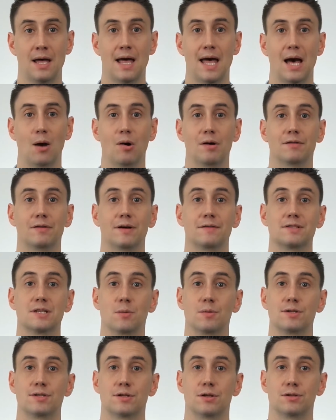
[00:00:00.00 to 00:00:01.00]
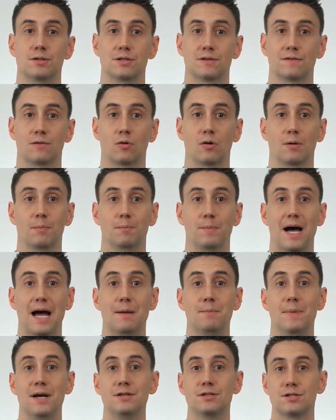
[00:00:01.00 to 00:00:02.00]
However, if someone searches for buy
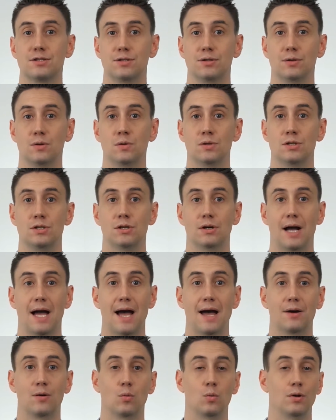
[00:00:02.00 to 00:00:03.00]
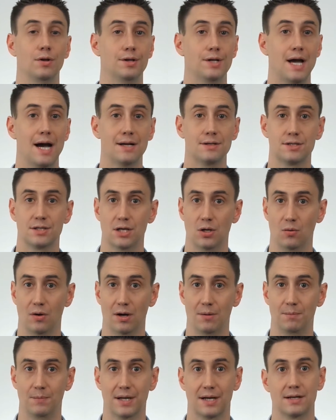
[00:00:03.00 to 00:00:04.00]
men's shoes, your ad will not show
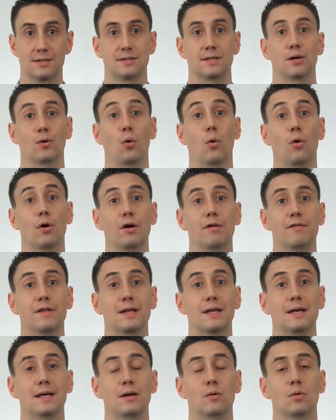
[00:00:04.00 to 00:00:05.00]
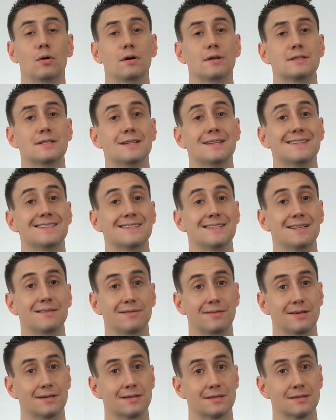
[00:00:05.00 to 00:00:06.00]
up because the order of the keywords is
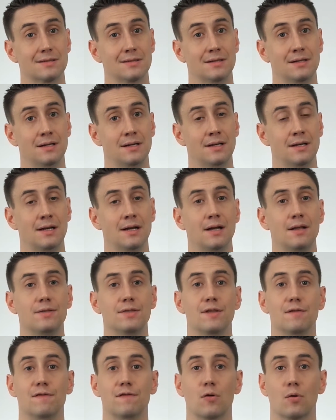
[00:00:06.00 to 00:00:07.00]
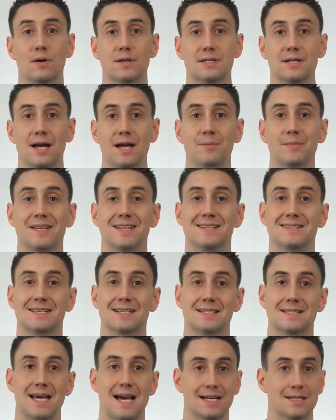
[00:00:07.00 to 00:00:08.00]
different. The fourth type is
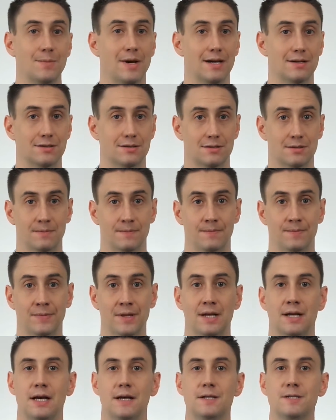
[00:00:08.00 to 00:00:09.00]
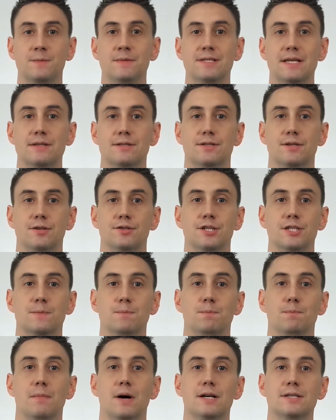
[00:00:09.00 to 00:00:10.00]
exact match. This means that searches
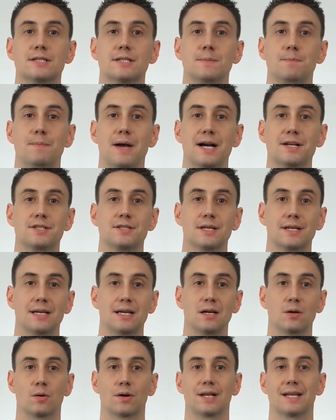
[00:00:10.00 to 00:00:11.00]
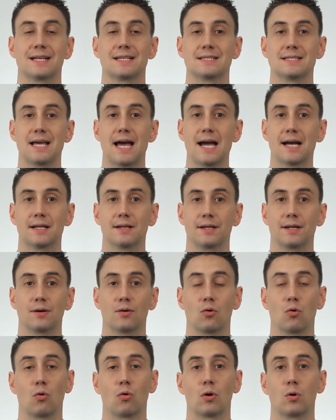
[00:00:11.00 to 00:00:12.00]
must match the keyword exactly
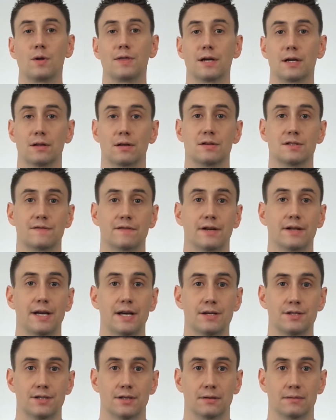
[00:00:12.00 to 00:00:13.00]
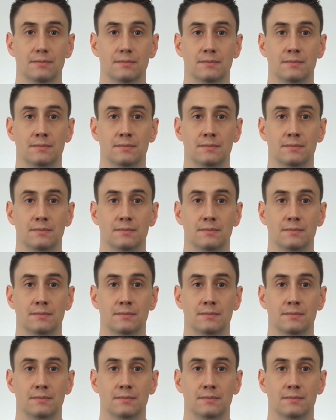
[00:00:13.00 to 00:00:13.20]
or with a close variation.